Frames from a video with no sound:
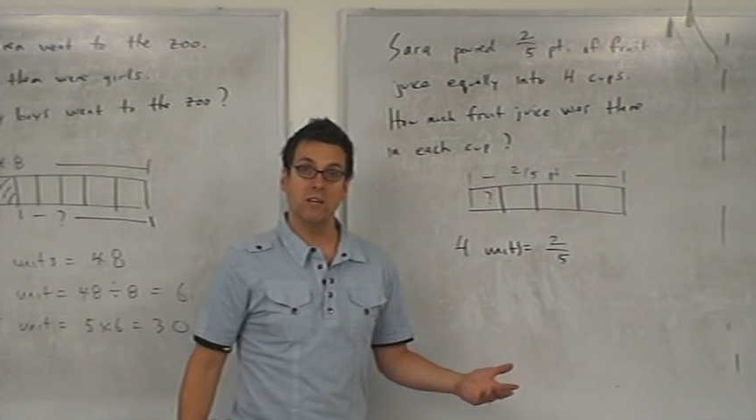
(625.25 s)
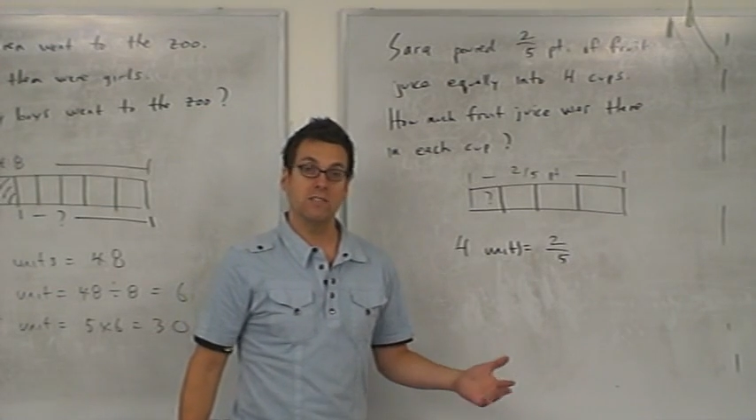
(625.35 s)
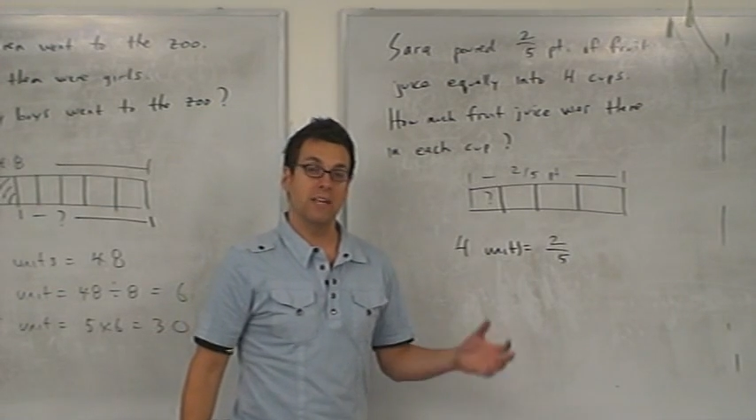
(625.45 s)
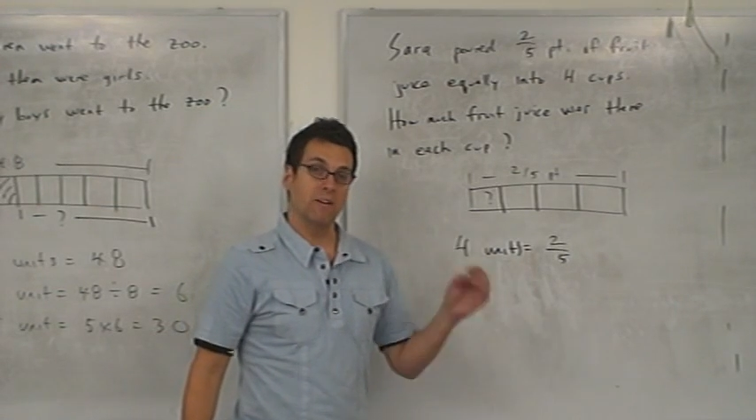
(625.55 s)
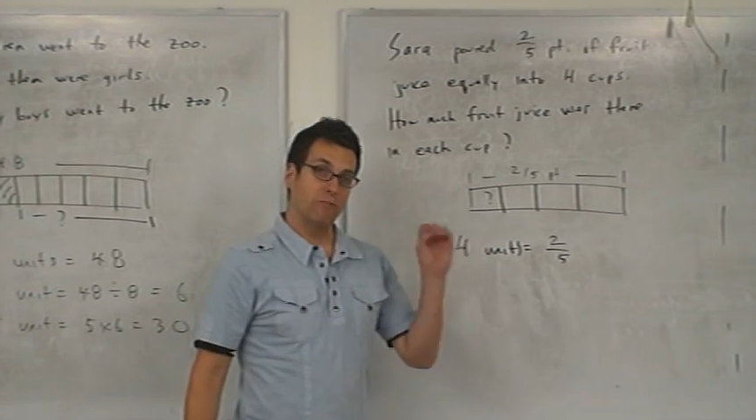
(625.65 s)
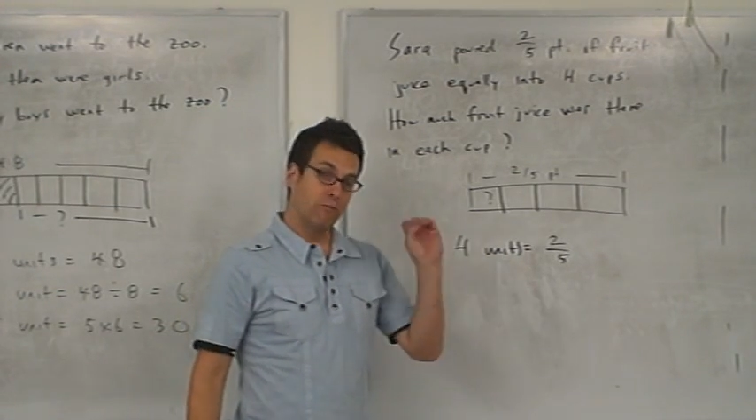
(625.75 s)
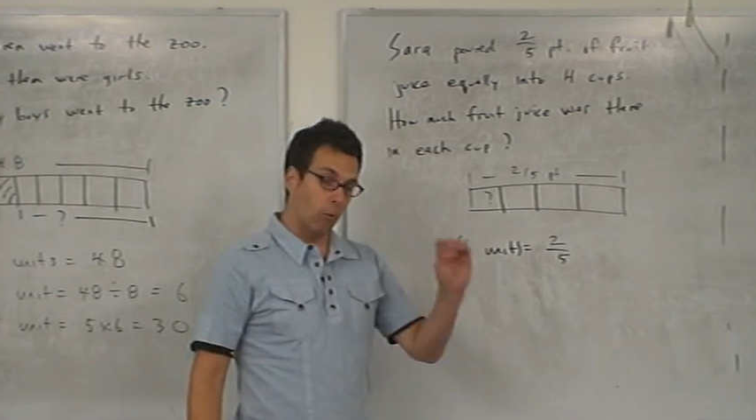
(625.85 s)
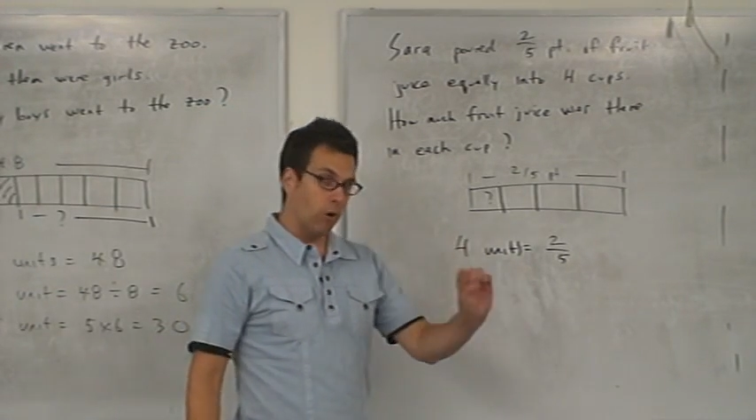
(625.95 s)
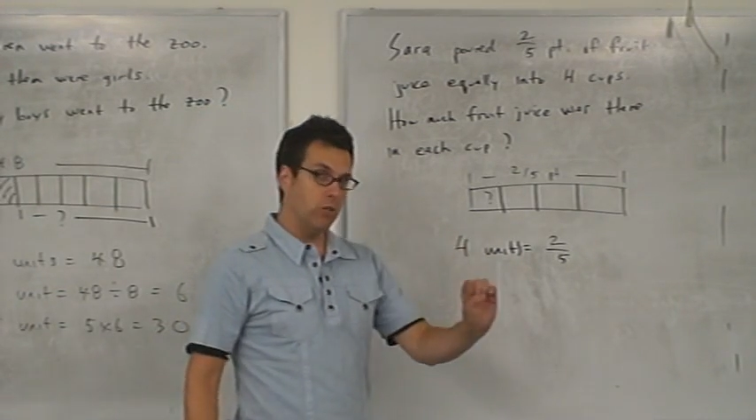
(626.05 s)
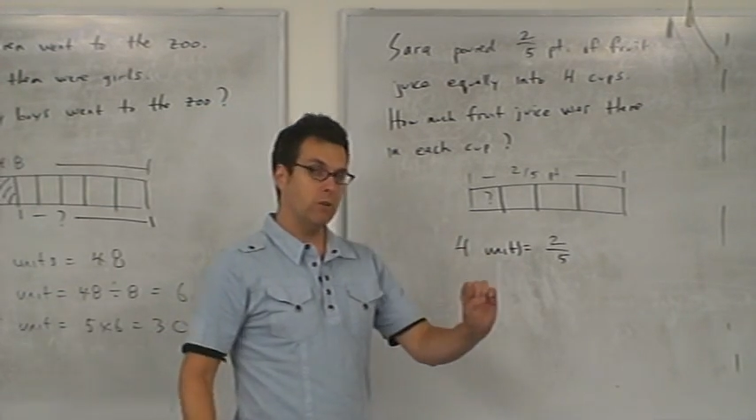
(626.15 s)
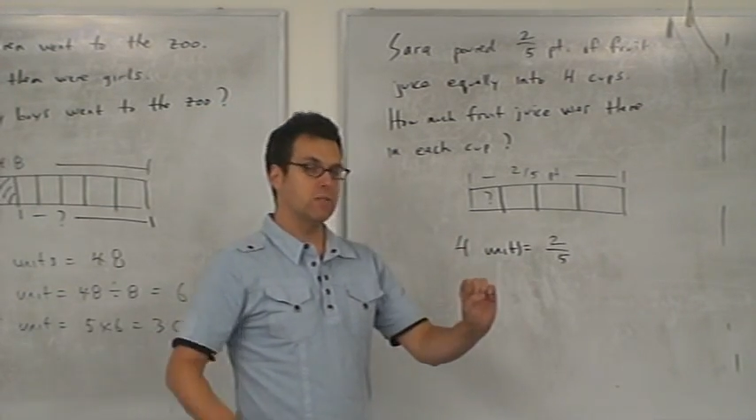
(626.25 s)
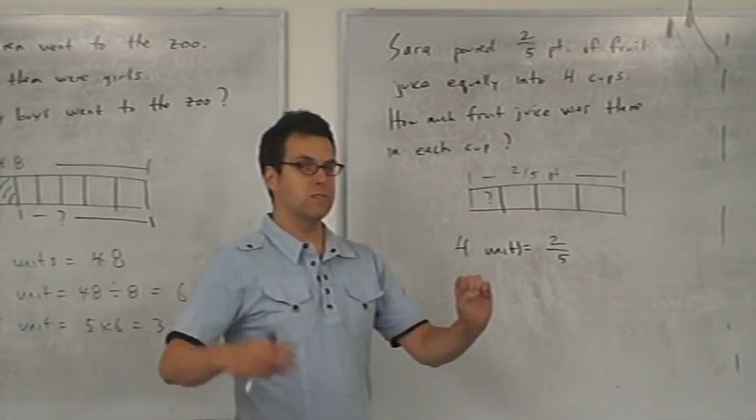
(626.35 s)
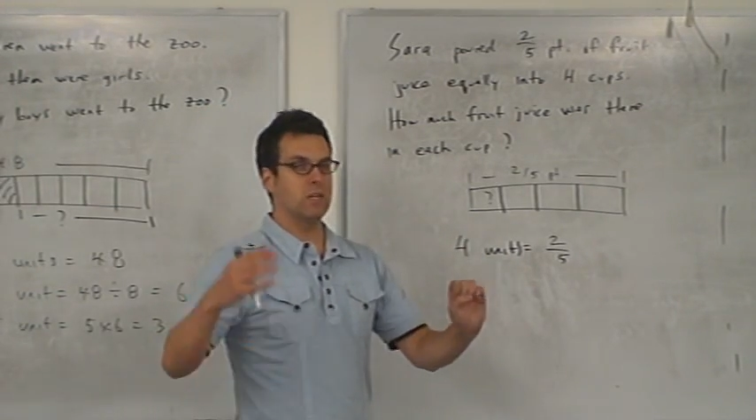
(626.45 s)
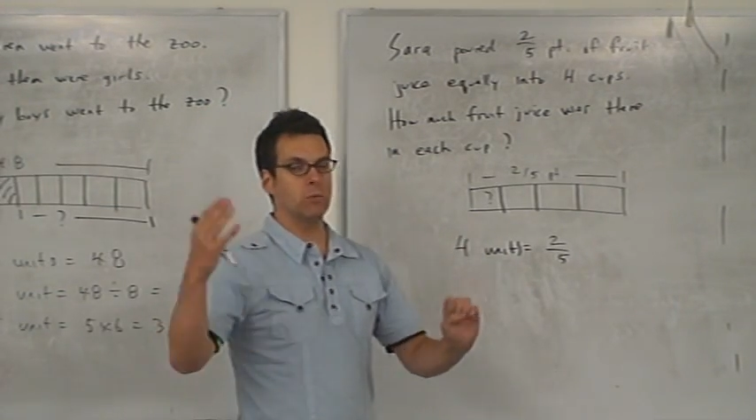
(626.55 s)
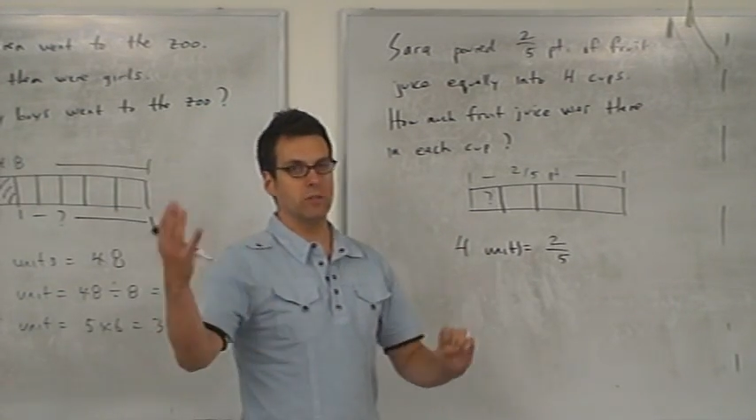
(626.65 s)
us that if 4 units
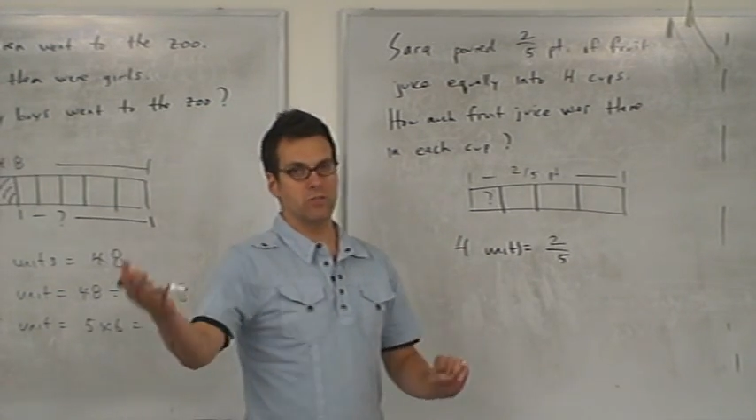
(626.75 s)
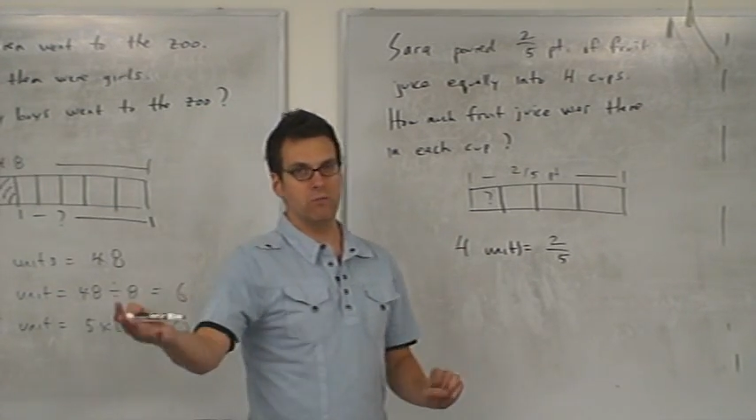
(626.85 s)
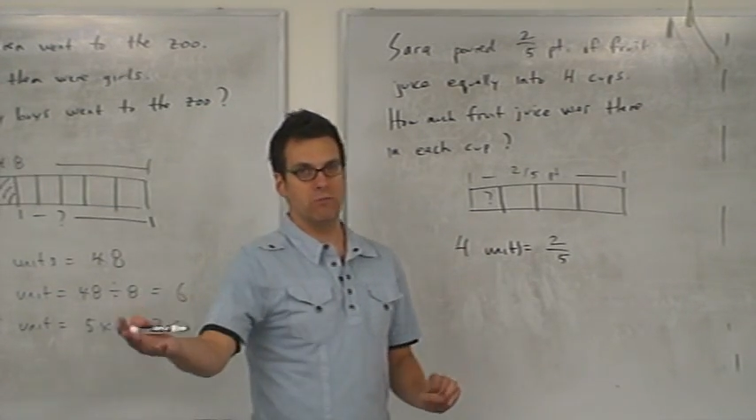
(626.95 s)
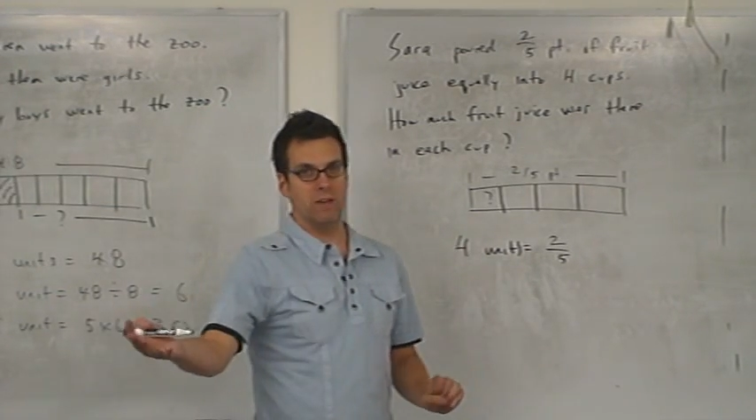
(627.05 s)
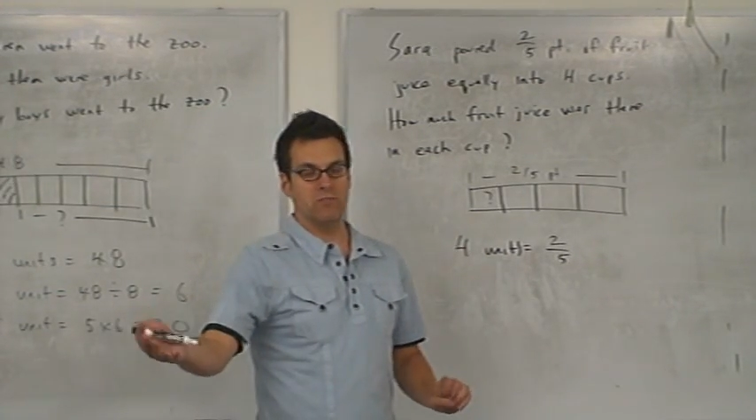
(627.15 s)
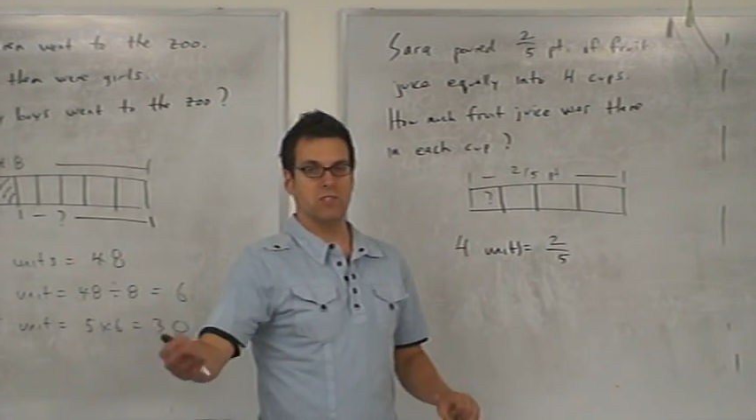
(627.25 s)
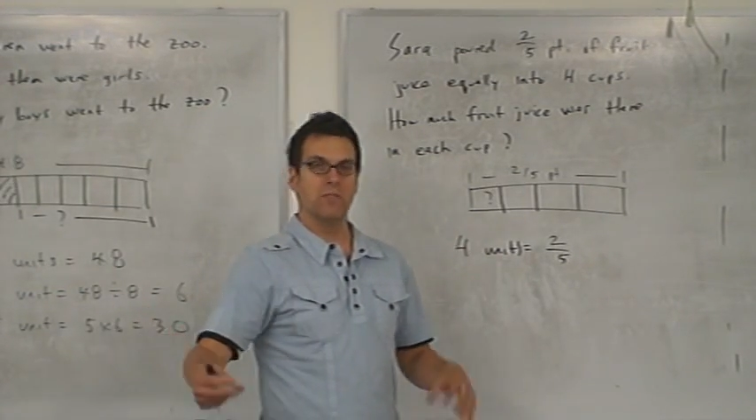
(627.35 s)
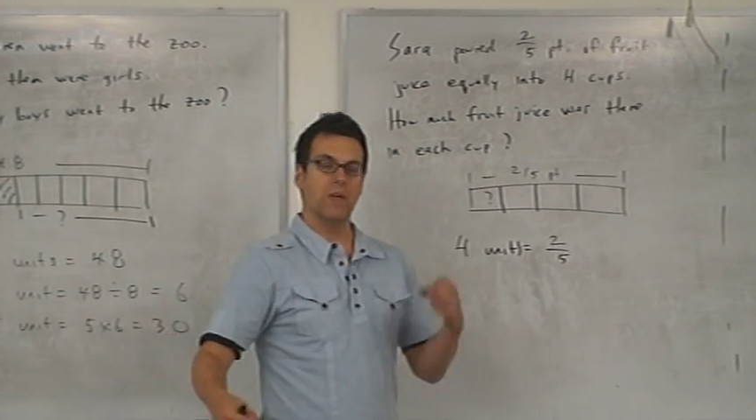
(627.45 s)
is equal to 2/5,